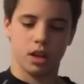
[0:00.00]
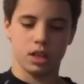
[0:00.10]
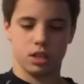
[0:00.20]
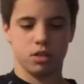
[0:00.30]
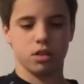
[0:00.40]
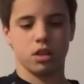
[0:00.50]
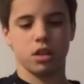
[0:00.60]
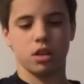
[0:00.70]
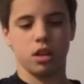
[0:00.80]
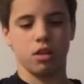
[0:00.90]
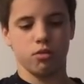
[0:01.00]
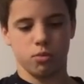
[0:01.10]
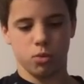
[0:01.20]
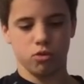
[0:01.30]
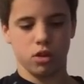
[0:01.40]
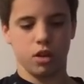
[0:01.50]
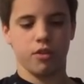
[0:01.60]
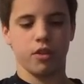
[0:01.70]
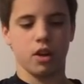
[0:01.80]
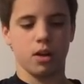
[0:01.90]
it's will really
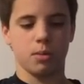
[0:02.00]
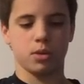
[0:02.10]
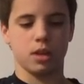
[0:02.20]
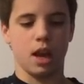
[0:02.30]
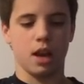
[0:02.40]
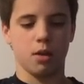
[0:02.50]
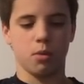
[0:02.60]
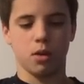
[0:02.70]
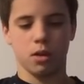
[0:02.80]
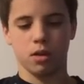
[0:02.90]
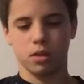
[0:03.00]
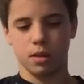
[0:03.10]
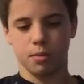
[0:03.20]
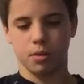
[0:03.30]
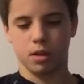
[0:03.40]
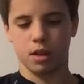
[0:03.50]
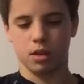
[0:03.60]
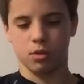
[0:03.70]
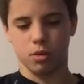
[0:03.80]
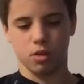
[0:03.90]
fit almost anyone except for
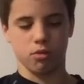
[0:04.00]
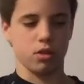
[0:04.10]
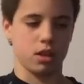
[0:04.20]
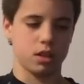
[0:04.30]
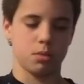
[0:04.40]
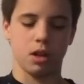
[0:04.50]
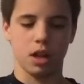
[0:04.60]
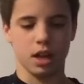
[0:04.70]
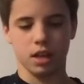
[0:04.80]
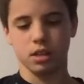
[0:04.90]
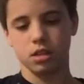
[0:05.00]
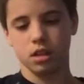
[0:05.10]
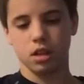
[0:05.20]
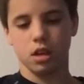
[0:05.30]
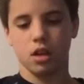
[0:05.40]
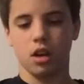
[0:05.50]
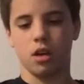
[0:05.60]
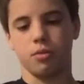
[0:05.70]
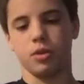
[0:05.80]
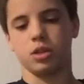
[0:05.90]
kids with really small heads,
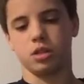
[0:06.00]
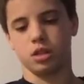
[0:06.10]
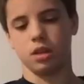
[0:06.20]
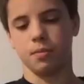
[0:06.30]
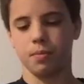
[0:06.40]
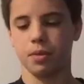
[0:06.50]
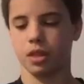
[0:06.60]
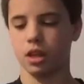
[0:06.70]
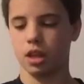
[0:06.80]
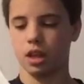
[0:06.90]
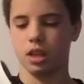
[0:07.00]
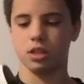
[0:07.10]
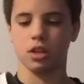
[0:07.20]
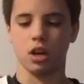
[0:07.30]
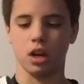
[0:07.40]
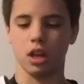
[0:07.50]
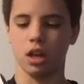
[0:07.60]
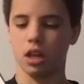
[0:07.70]
obviously. It's got